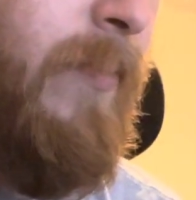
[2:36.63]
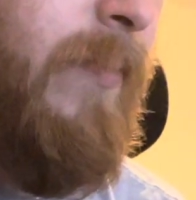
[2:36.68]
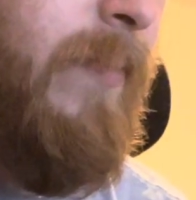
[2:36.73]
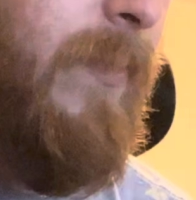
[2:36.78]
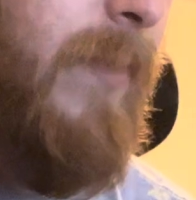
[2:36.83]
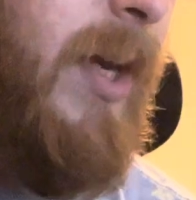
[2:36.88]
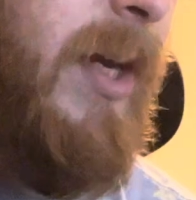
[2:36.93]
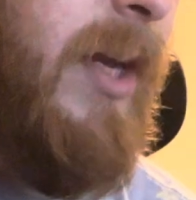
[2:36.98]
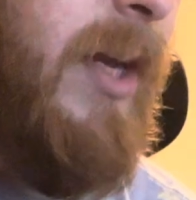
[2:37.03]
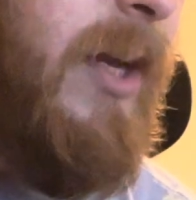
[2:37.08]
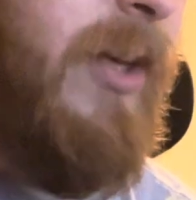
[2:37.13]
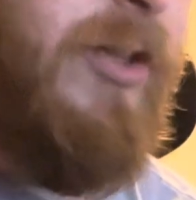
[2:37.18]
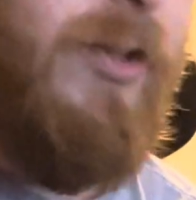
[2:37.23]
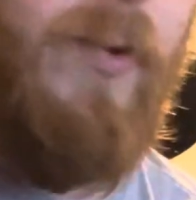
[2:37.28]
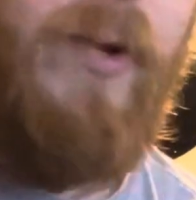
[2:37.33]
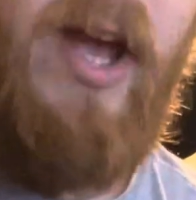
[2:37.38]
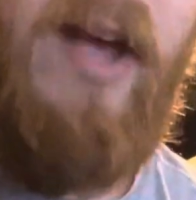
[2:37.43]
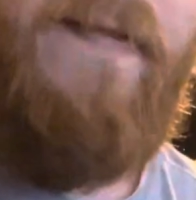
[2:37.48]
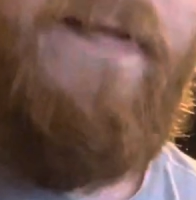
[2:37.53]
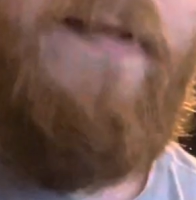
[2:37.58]
Then he goes to an
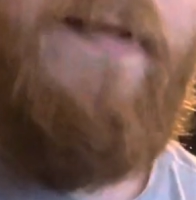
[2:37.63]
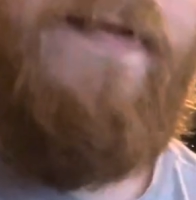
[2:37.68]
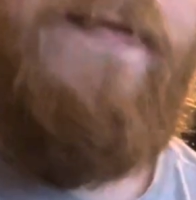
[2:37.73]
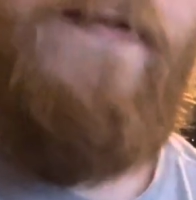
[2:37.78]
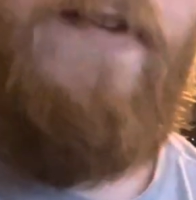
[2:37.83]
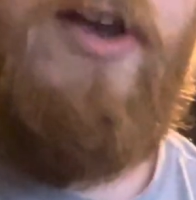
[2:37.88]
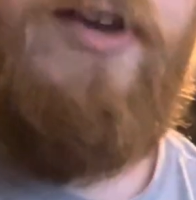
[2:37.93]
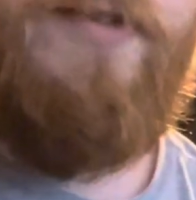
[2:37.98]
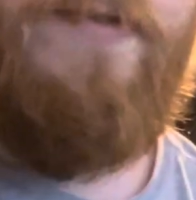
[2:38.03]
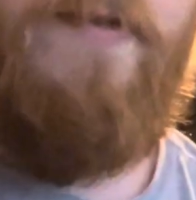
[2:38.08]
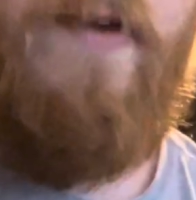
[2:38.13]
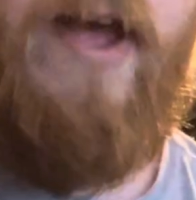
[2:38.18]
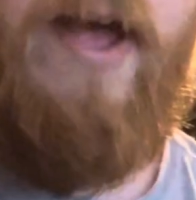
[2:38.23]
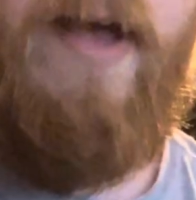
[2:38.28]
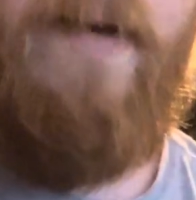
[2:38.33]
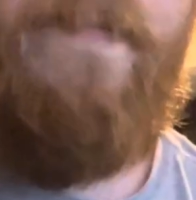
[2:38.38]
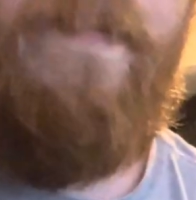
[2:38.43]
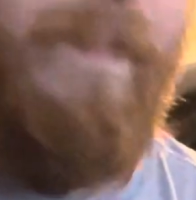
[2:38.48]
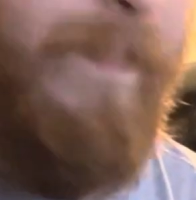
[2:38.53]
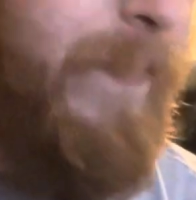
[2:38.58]
F, 1st fret
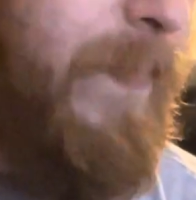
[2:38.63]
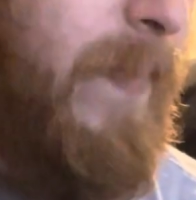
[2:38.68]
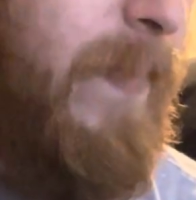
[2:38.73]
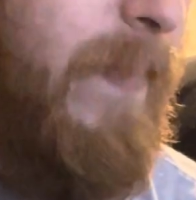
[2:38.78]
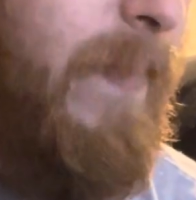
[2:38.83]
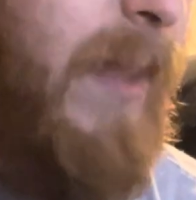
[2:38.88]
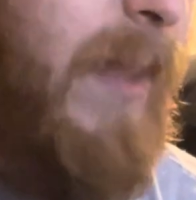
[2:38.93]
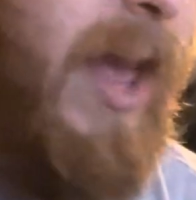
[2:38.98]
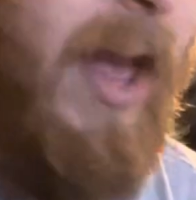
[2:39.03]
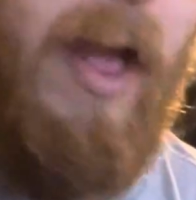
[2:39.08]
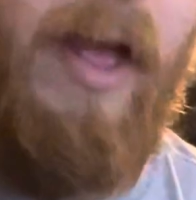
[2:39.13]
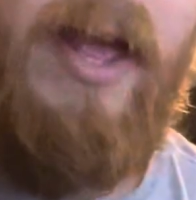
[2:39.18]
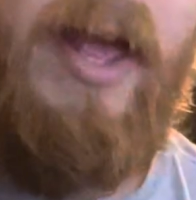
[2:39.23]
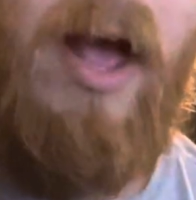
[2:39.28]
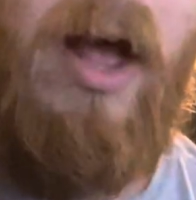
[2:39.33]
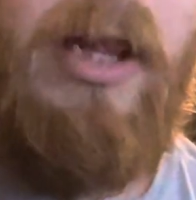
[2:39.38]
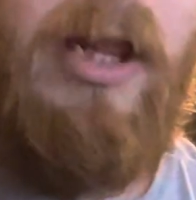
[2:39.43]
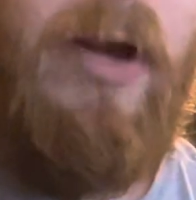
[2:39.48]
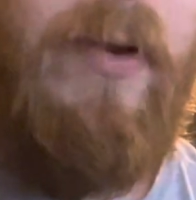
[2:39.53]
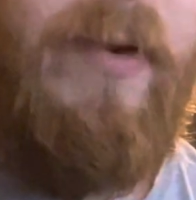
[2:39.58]

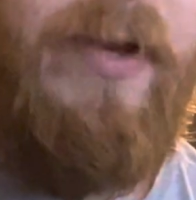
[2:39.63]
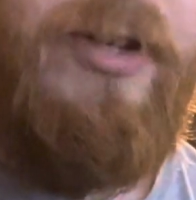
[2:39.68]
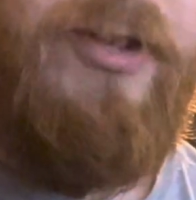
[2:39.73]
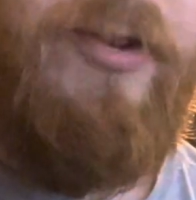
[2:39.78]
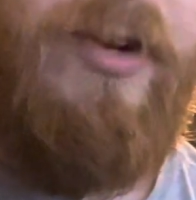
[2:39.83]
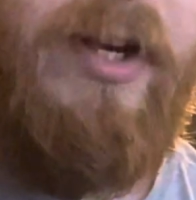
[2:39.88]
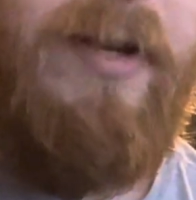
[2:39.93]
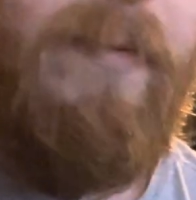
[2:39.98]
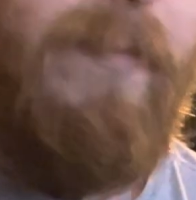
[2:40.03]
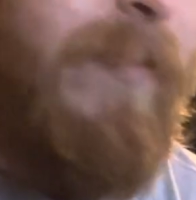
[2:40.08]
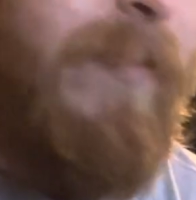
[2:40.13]
low E string.